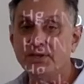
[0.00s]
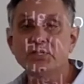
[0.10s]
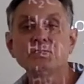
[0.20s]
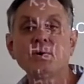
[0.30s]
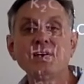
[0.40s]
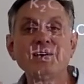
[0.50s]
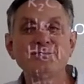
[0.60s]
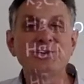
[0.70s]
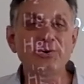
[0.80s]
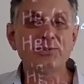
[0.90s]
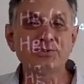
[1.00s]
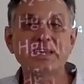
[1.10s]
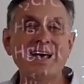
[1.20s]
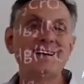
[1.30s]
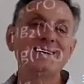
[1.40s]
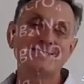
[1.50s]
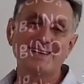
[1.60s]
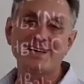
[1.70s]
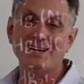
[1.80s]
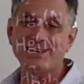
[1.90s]
This is why you have to know those cations
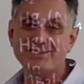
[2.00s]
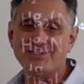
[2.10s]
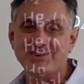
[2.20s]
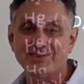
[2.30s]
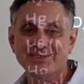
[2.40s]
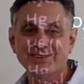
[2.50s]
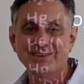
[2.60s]
and anions, folks.